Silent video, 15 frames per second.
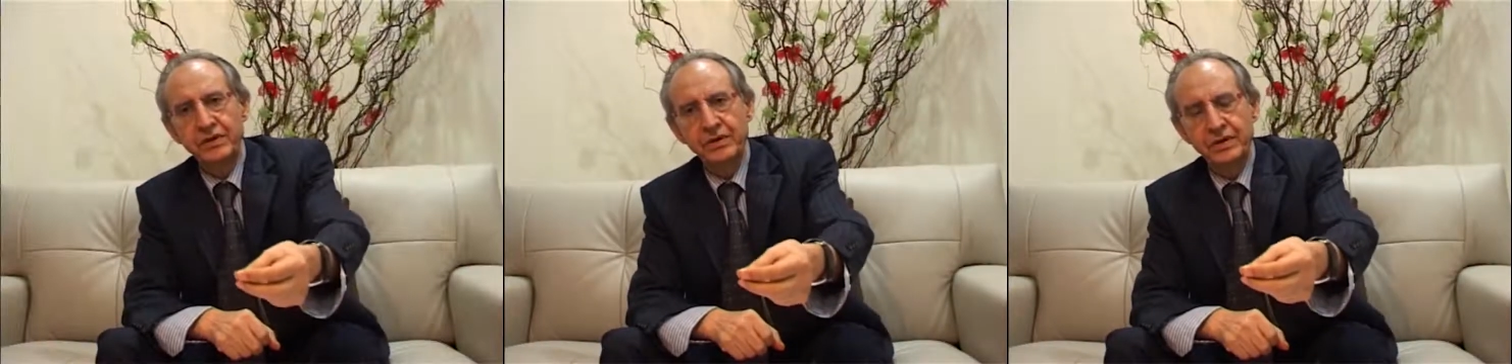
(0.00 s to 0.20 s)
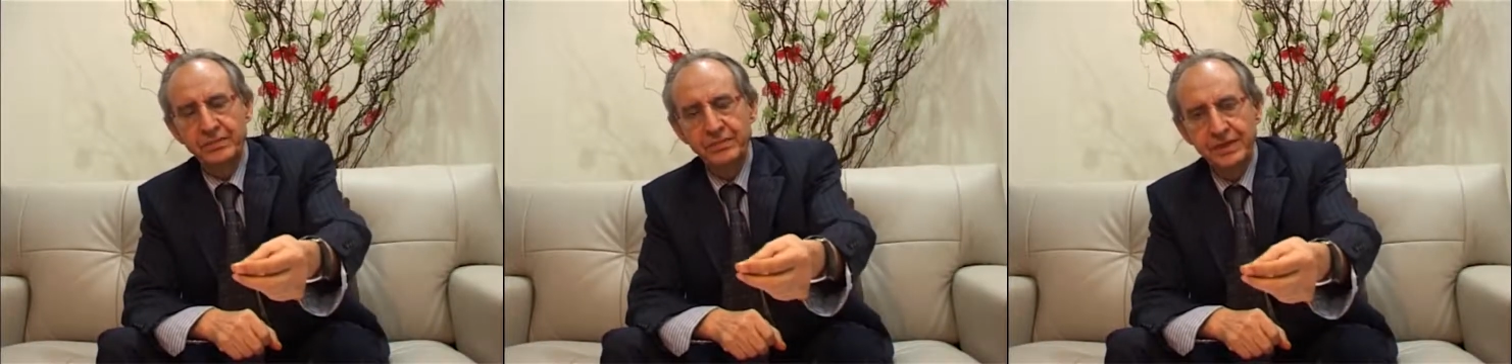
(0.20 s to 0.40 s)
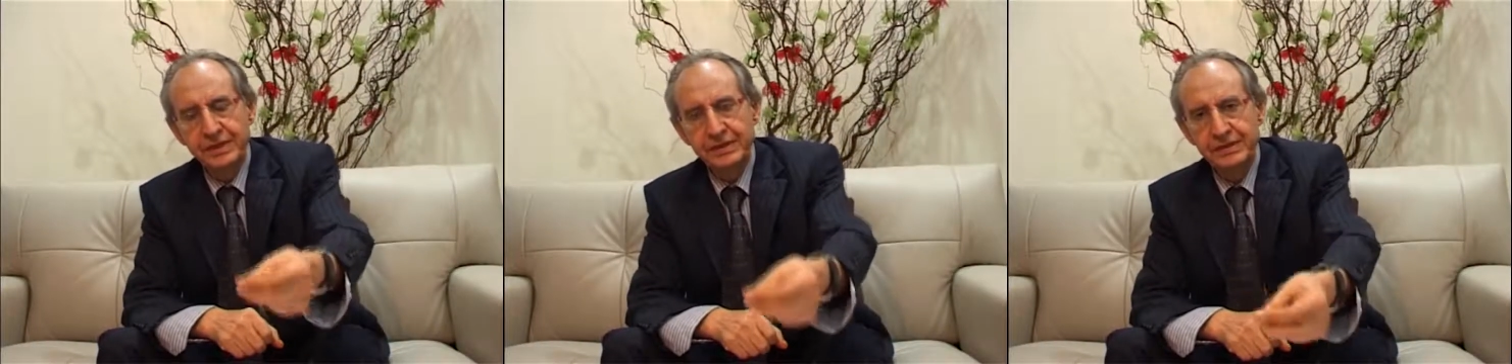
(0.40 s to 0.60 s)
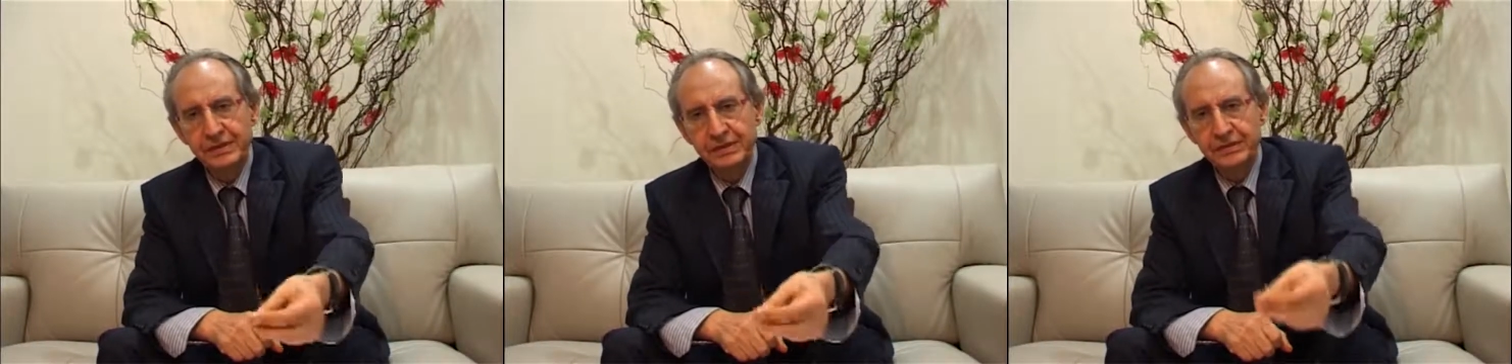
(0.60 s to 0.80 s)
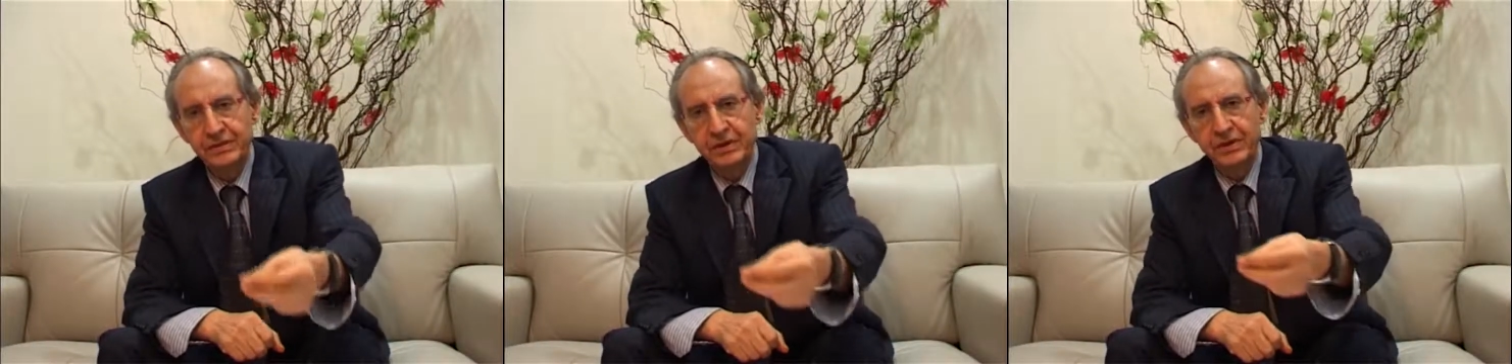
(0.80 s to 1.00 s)
on a
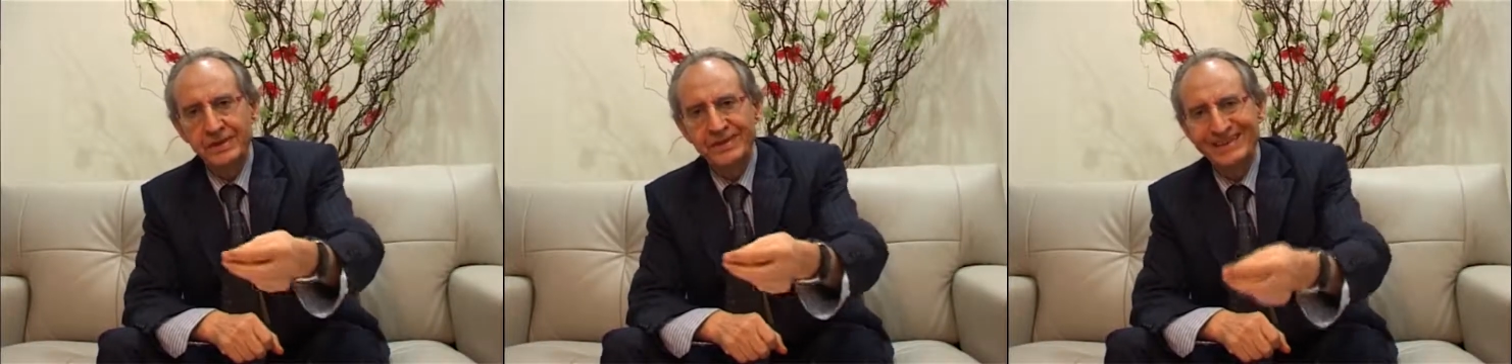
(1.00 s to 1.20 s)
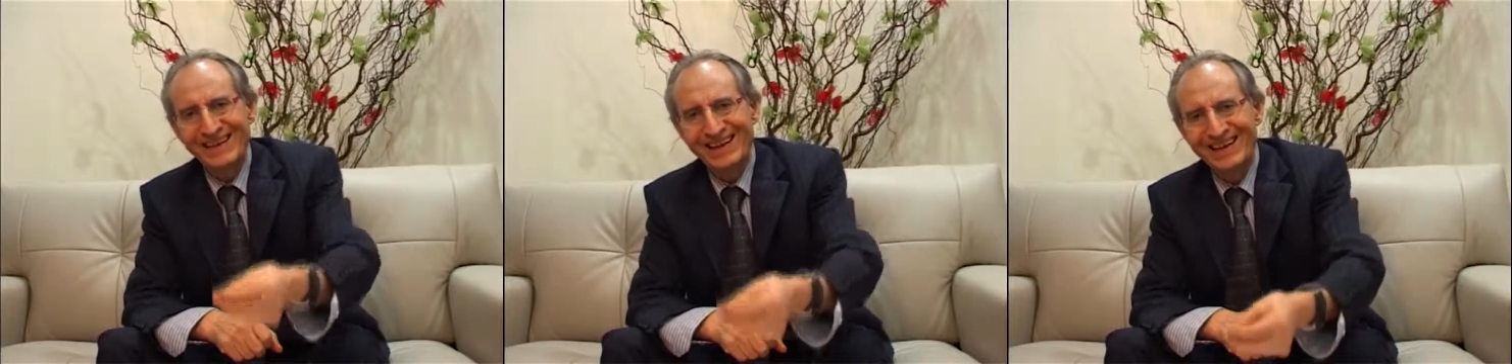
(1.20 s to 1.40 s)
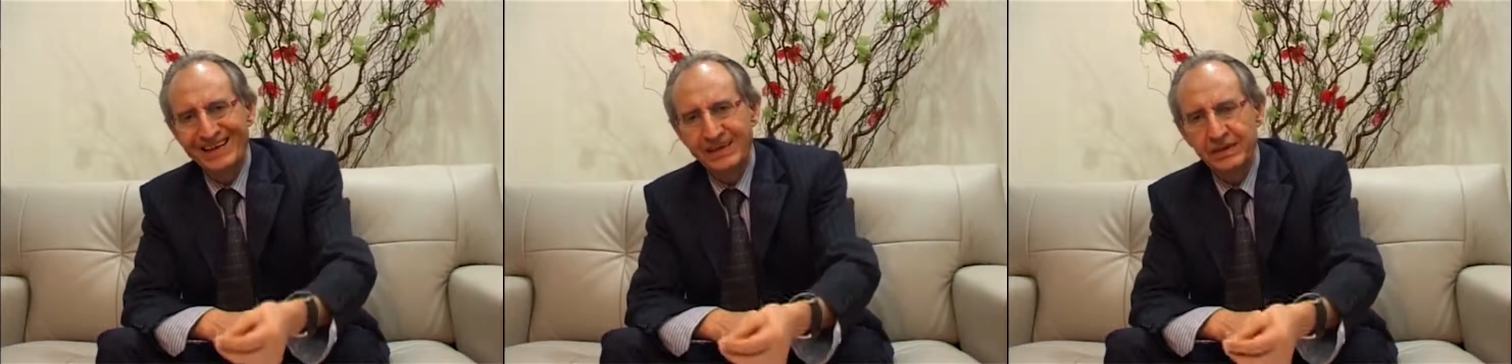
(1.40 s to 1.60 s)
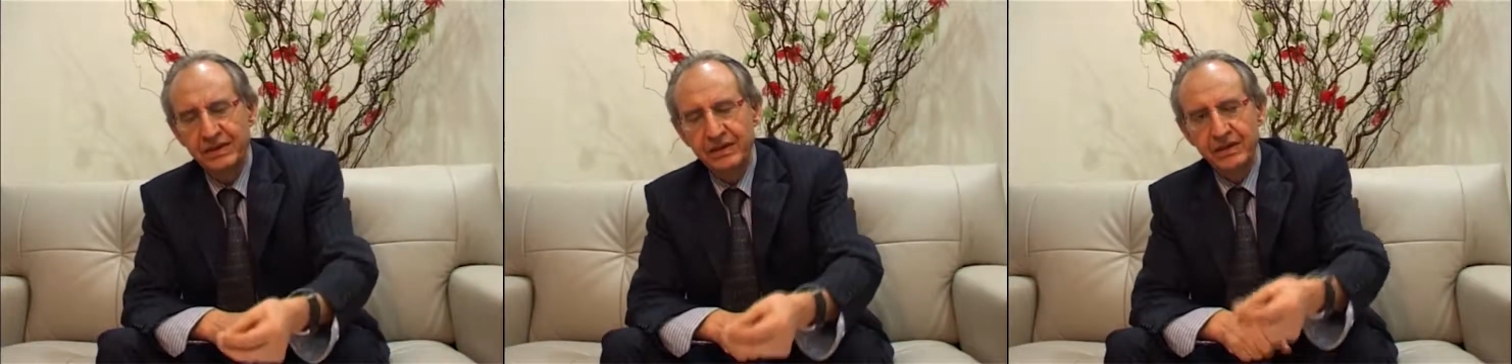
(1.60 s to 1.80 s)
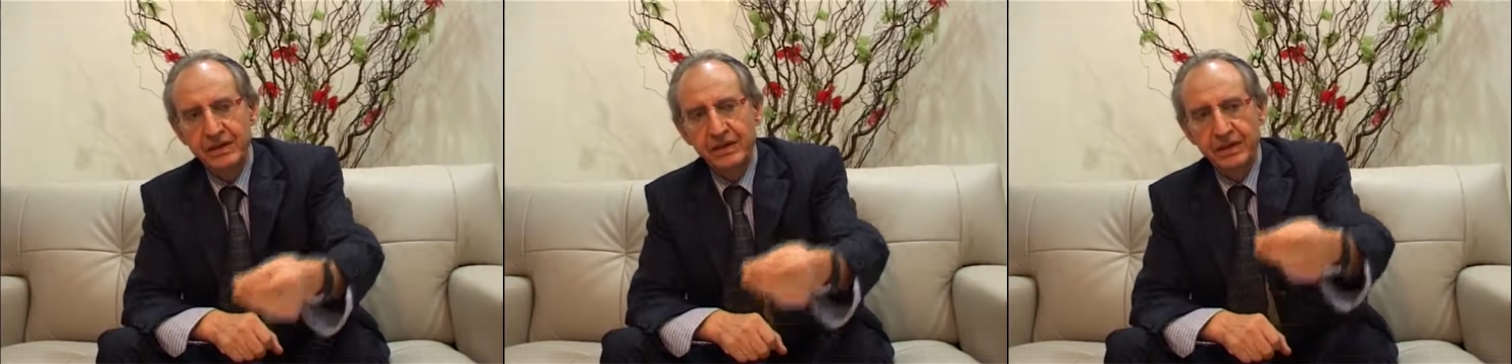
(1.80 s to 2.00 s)
basis or sanad
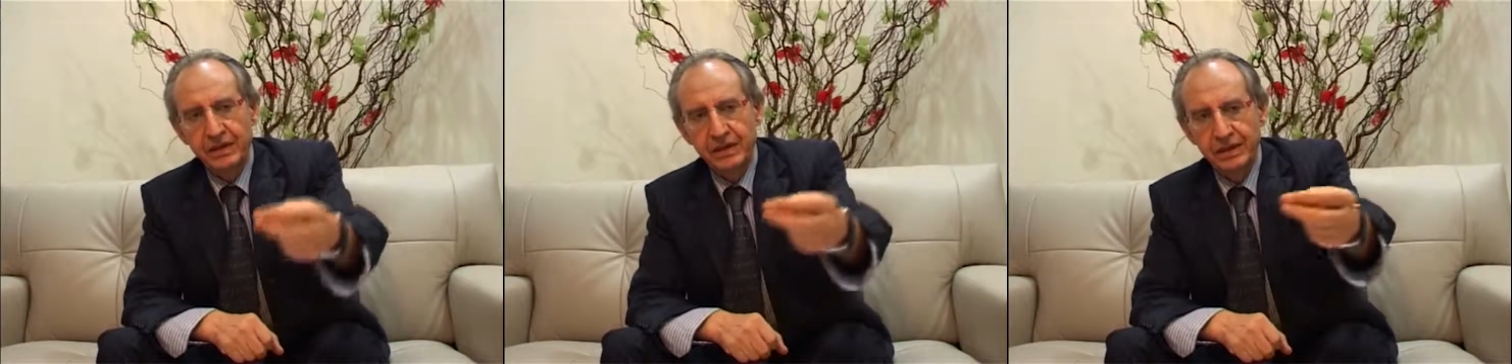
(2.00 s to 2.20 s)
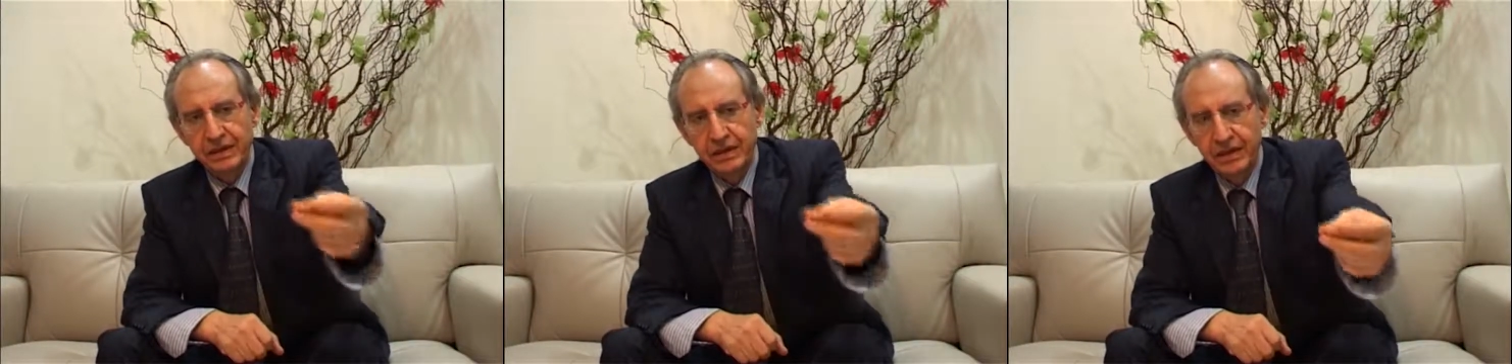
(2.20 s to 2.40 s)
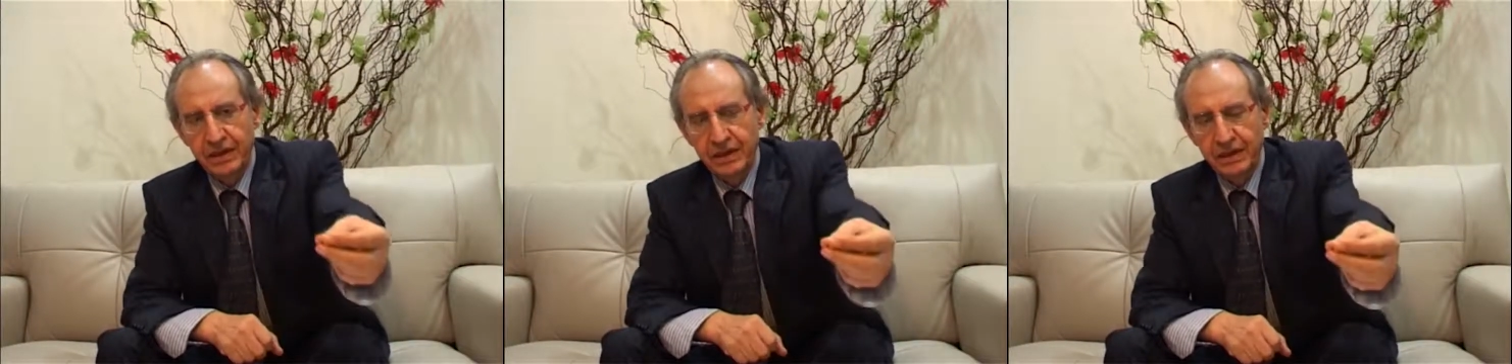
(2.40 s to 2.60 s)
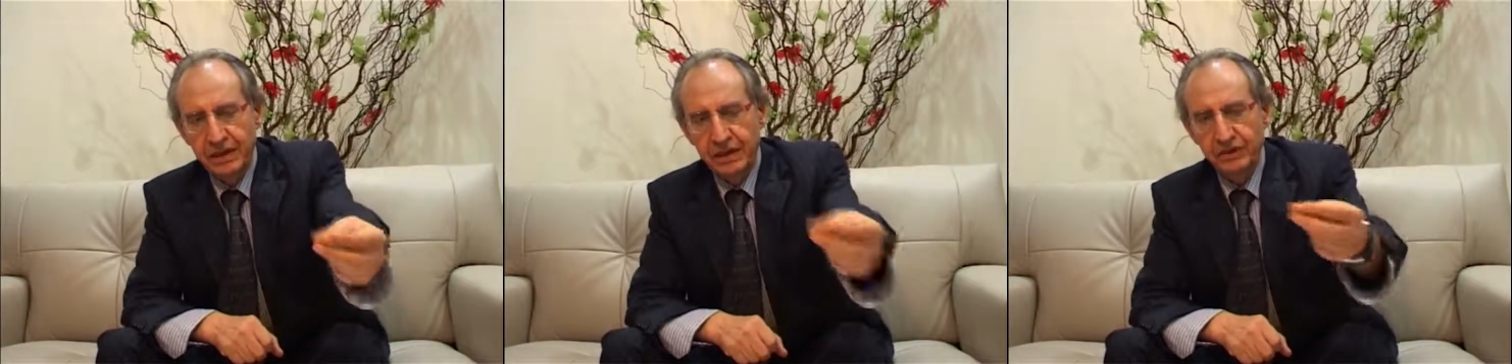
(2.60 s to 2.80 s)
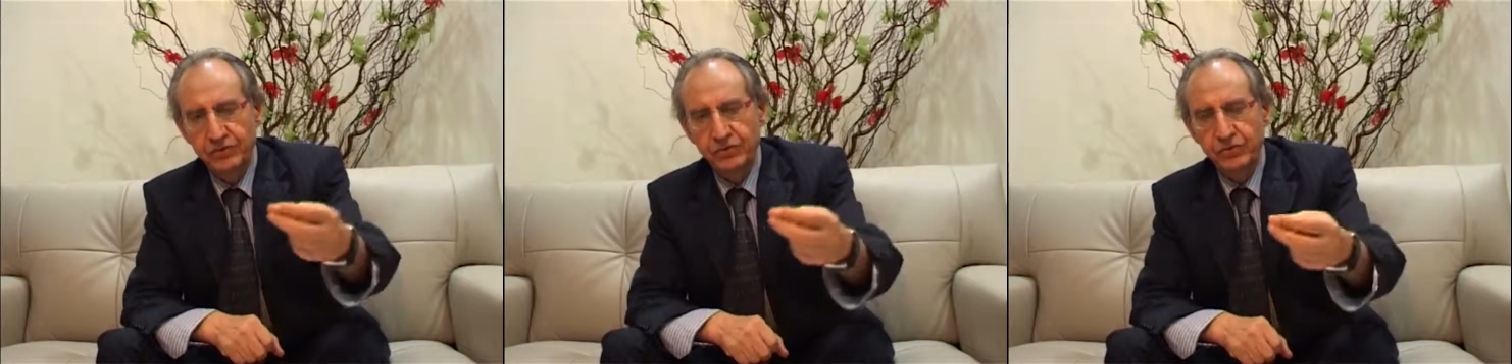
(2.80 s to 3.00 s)
in the
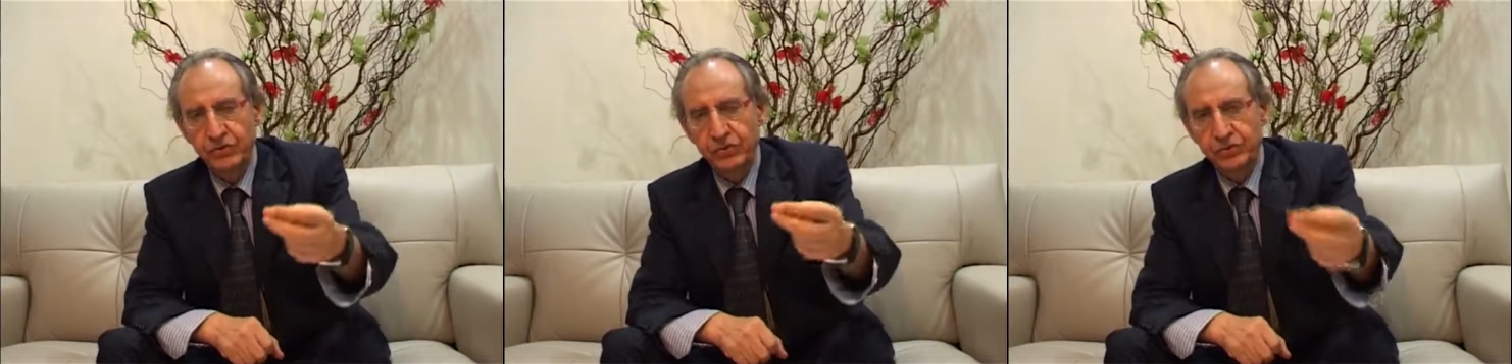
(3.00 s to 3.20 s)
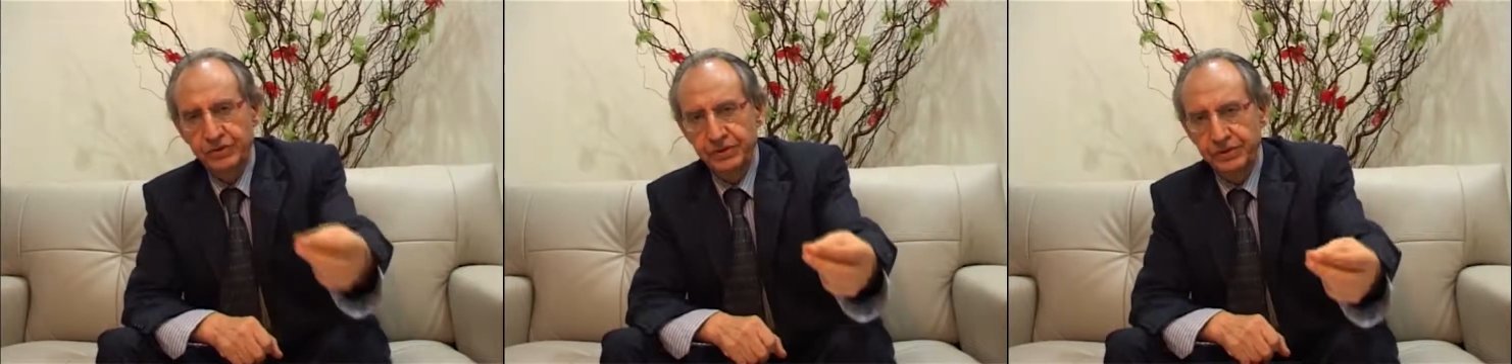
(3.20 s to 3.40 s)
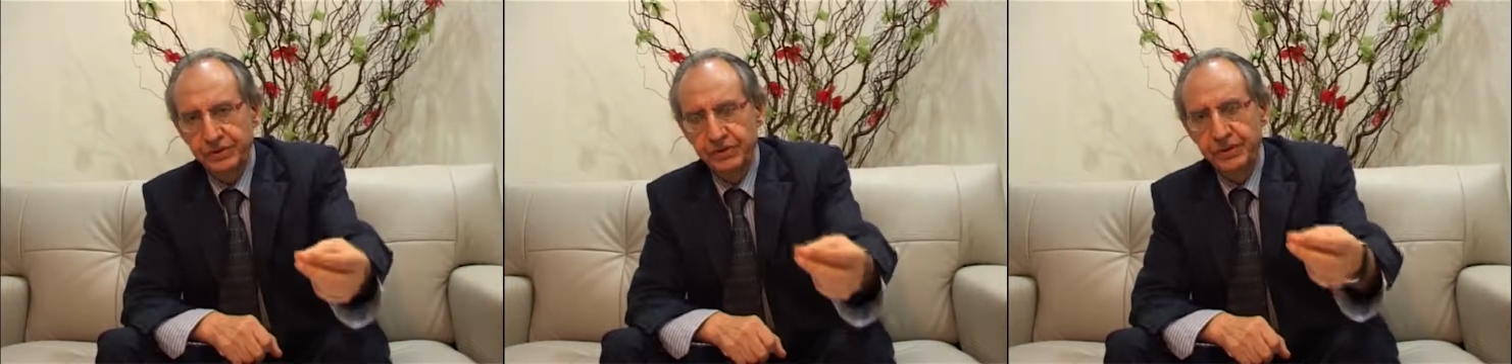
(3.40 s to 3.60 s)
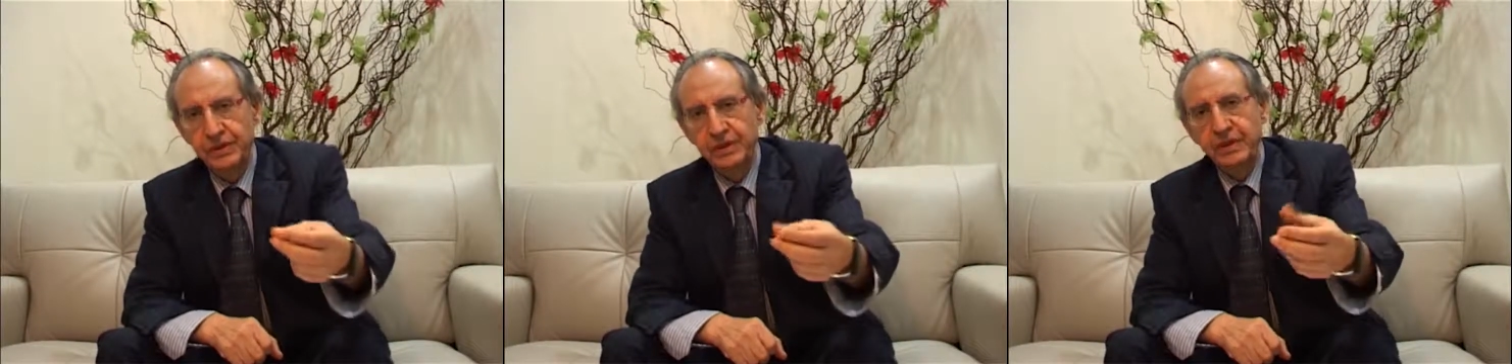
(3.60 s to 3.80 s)
higher sources,